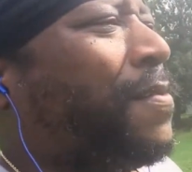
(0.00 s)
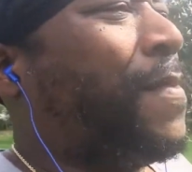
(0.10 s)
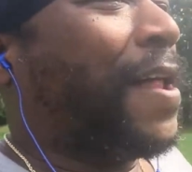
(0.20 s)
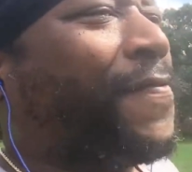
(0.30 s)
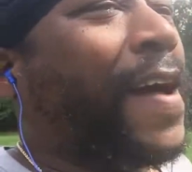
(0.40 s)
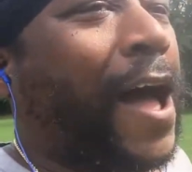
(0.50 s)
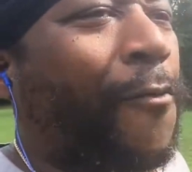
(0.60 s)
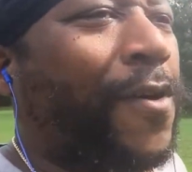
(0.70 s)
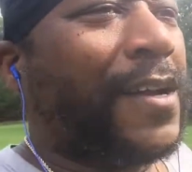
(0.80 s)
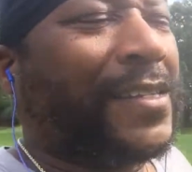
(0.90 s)
Matter of fact, I
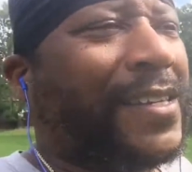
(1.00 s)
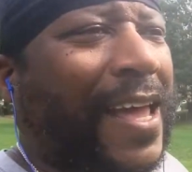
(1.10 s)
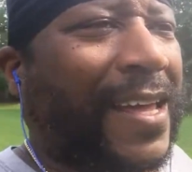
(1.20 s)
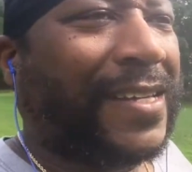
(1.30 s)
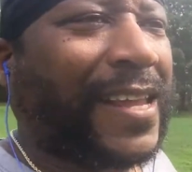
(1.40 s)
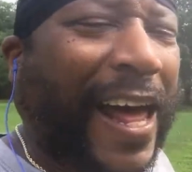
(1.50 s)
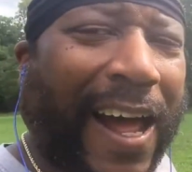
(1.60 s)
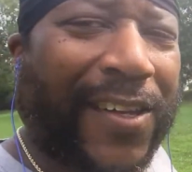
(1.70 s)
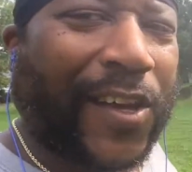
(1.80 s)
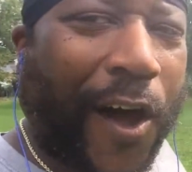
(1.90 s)
want to say shout
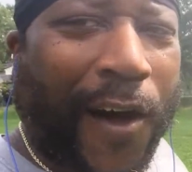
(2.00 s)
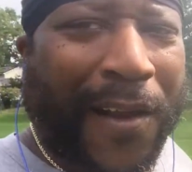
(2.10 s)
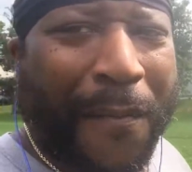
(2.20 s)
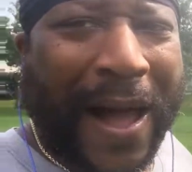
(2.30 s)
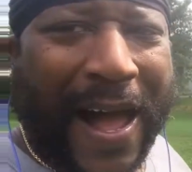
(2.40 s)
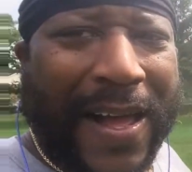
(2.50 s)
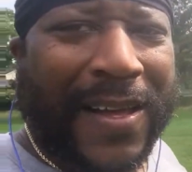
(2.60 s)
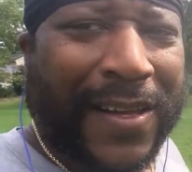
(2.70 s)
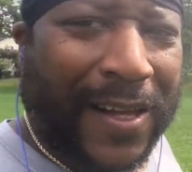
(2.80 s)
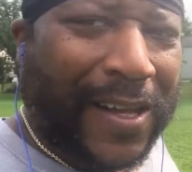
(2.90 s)
out to all of my
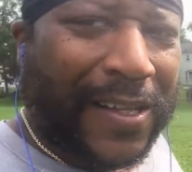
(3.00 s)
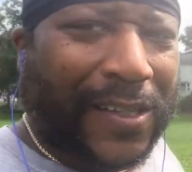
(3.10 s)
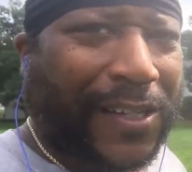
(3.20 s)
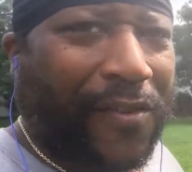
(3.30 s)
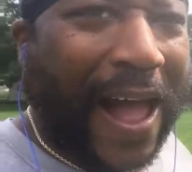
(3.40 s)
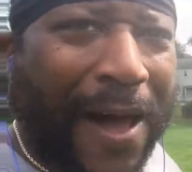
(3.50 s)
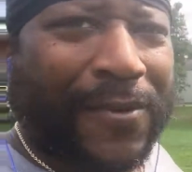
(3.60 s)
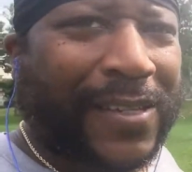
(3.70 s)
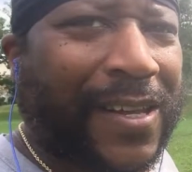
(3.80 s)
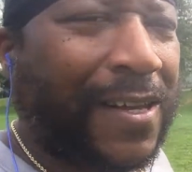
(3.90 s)

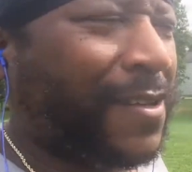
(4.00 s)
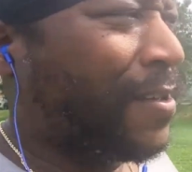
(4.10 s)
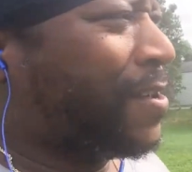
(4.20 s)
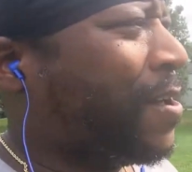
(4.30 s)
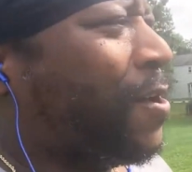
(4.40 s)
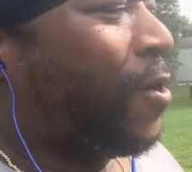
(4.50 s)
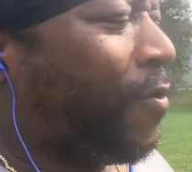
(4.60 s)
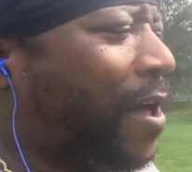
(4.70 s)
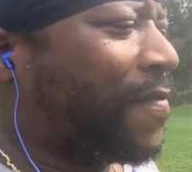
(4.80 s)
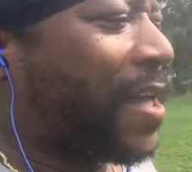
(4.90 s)
subscribers,
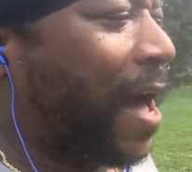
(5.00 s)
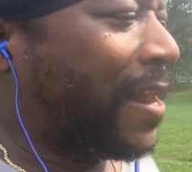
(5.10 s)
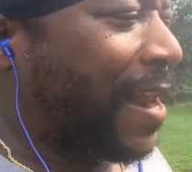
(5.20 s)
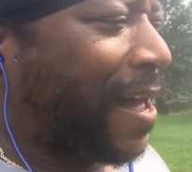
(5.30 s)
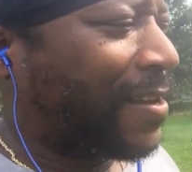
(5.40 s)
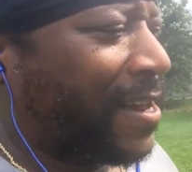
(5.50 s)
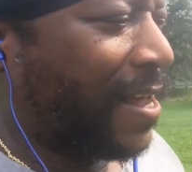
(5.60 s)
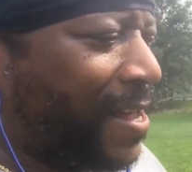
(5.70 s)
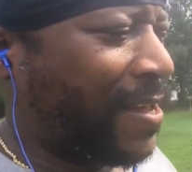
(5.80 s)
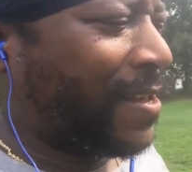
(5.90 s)
wherever y'all at out there.